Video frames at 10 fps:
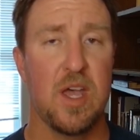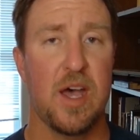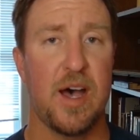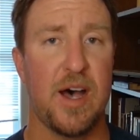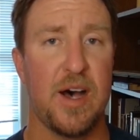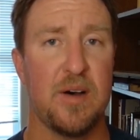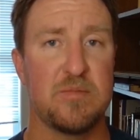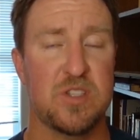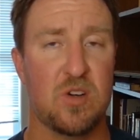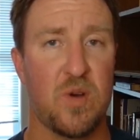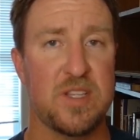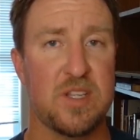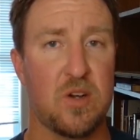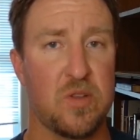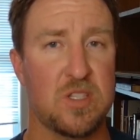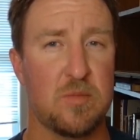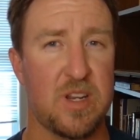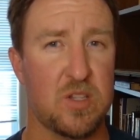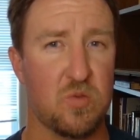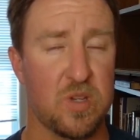Subtle ways that only somebody
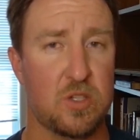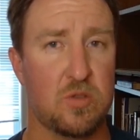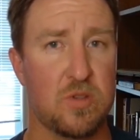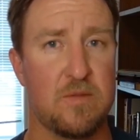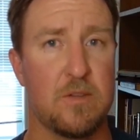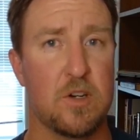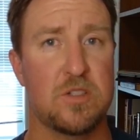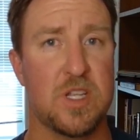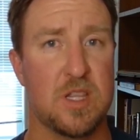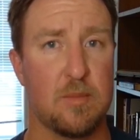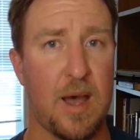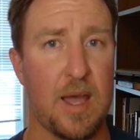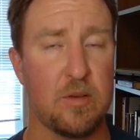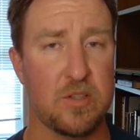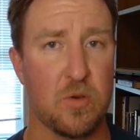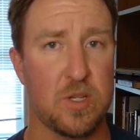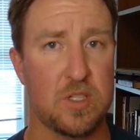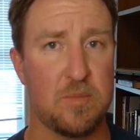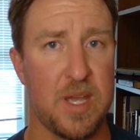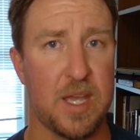that's really truly versed in the Bible is going
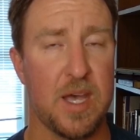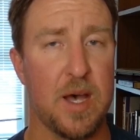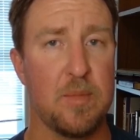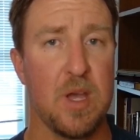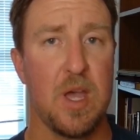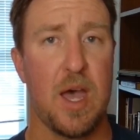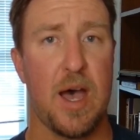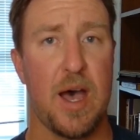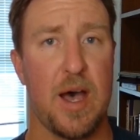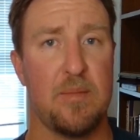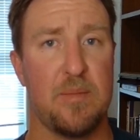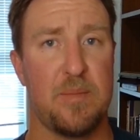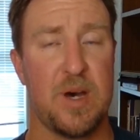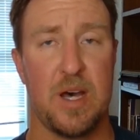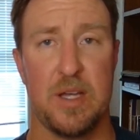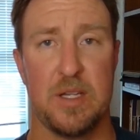to pick up, but